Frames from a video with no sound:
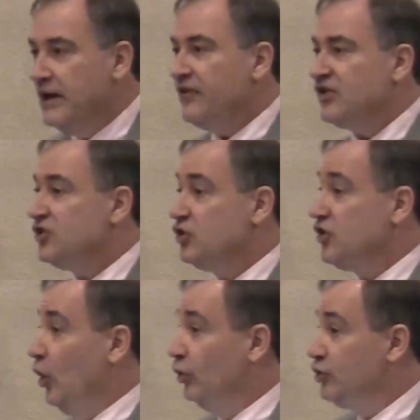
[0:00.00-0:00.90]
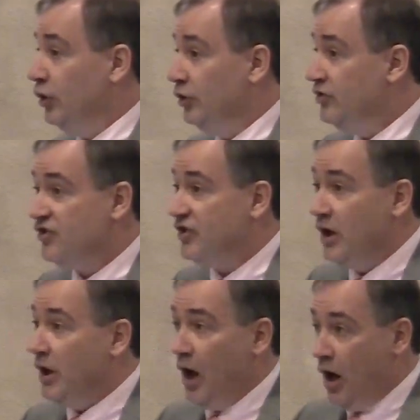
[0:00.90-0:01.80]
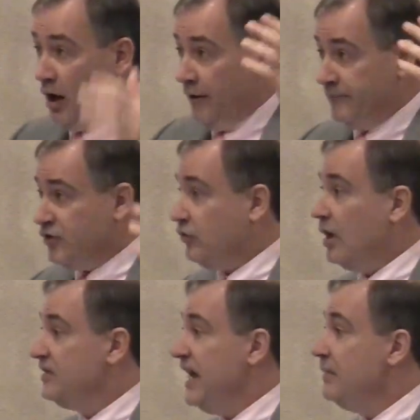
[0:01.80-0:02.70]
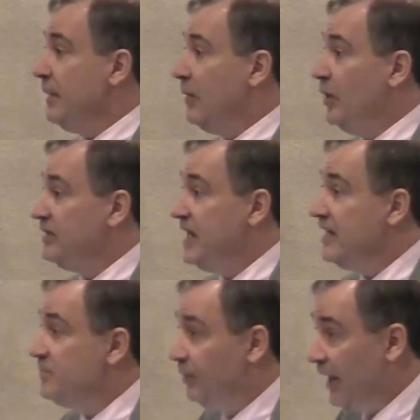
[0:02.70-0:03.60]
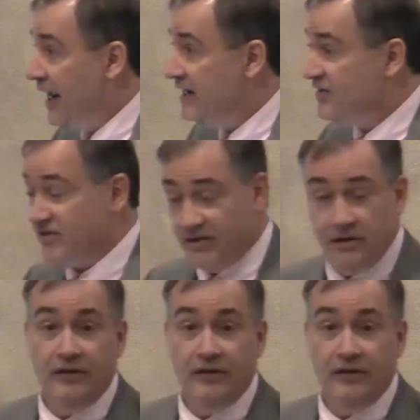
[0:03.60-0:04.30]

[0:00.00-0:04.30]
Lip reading: The soldiers are struck dead by what takes place.